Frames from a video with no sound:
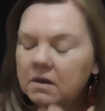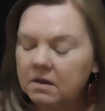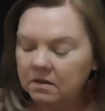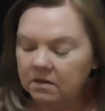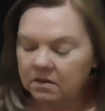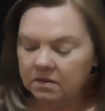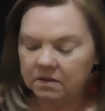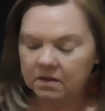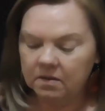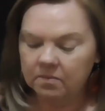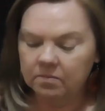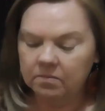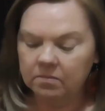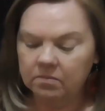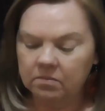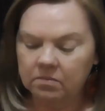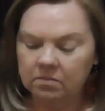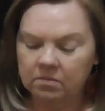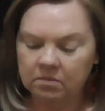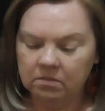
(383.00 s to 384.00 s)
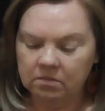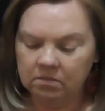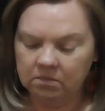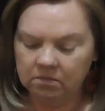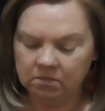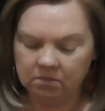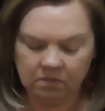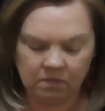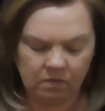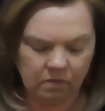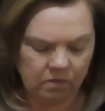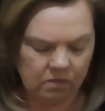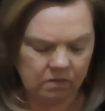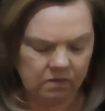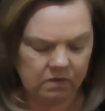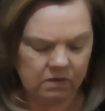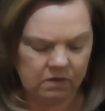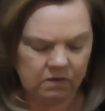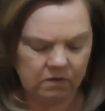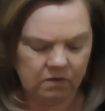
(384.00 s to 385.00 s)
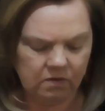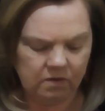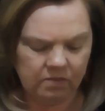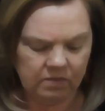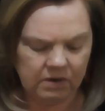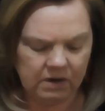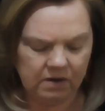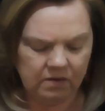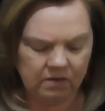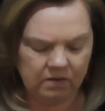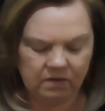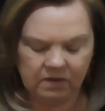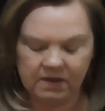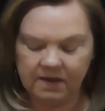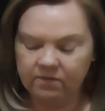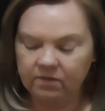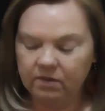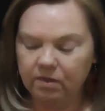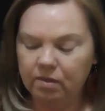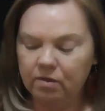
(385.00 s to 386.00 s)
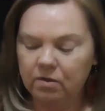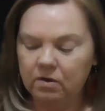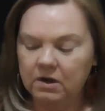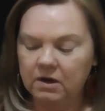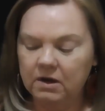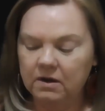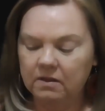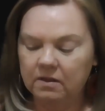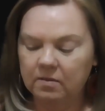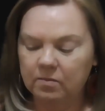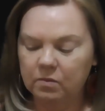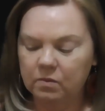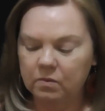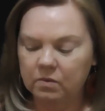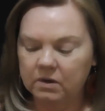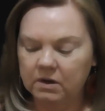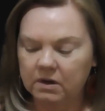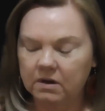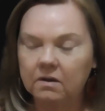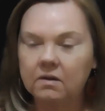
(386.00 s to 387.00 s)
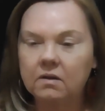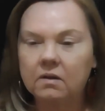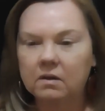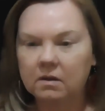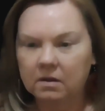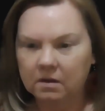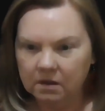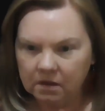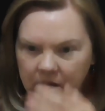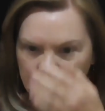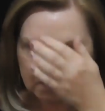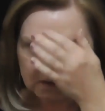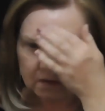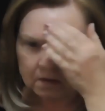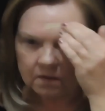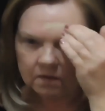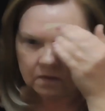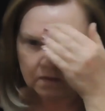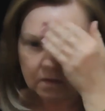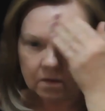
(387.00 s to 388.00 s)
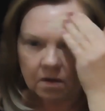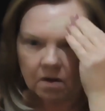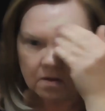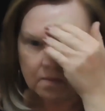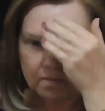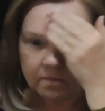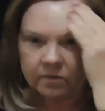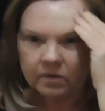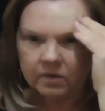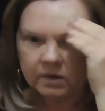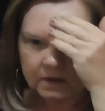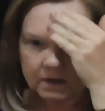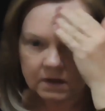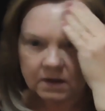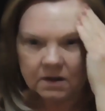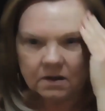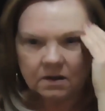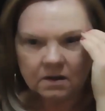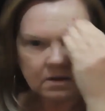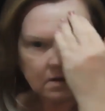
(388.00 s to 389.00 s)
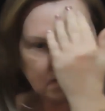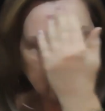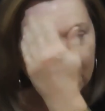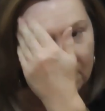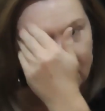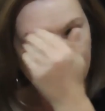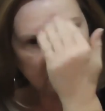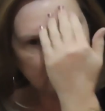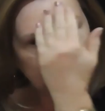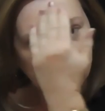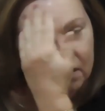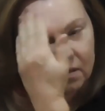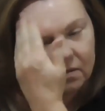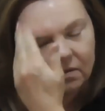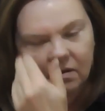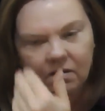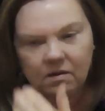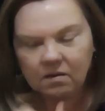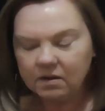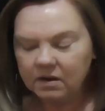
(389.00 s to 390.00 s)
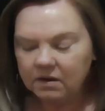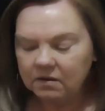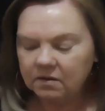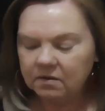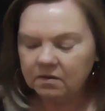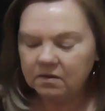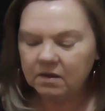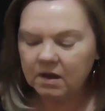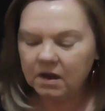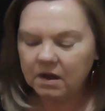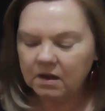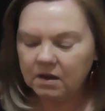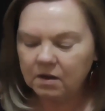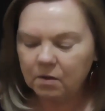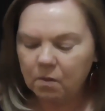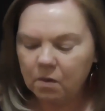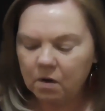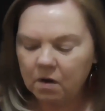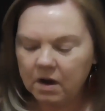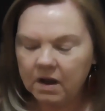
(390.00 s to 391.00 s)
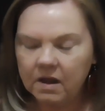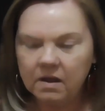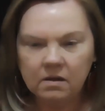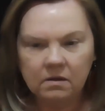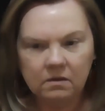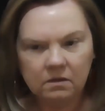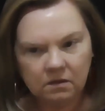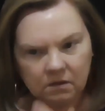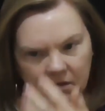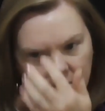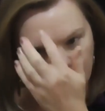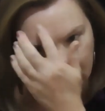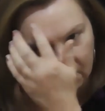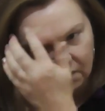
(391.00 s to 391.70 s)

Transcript: It's, what's the time now? It's 7:30 in the morning, so hopefully things are going to stay quiet.